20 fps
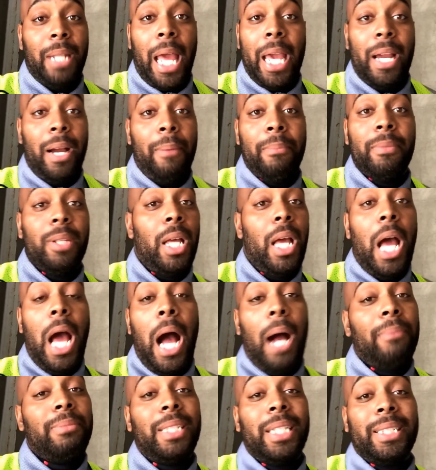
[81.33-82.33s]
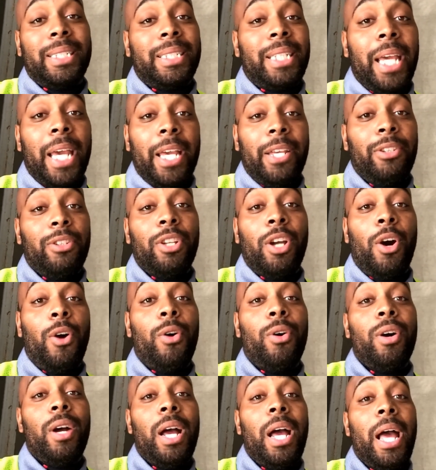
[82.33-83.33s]
Like I'm just saying, you
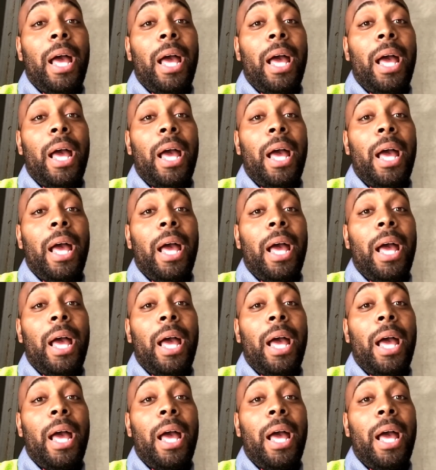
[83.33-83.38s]
know,